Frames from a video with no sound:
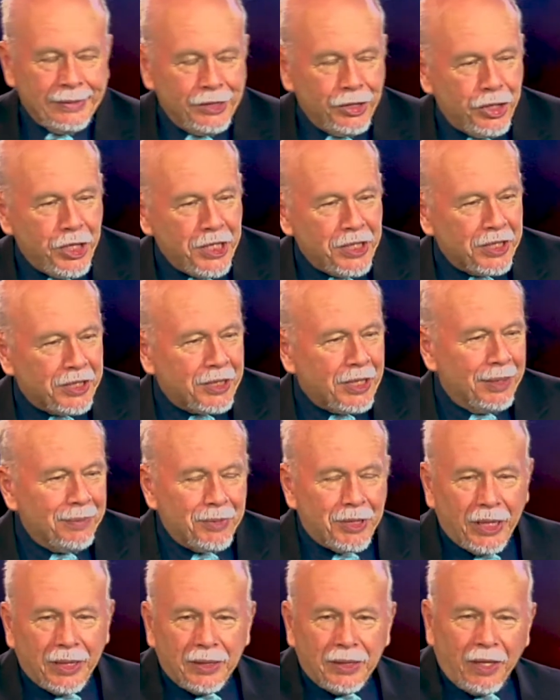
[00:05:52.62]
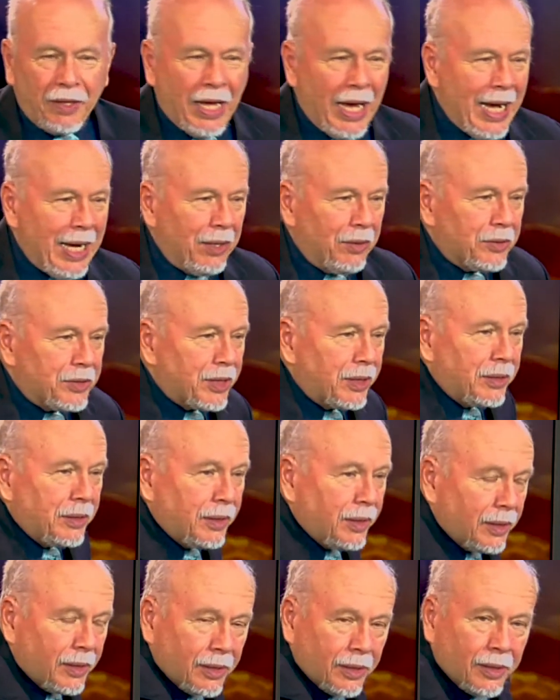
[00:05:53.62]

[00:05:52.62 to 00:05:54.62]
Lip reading: And Jesus comes into the house and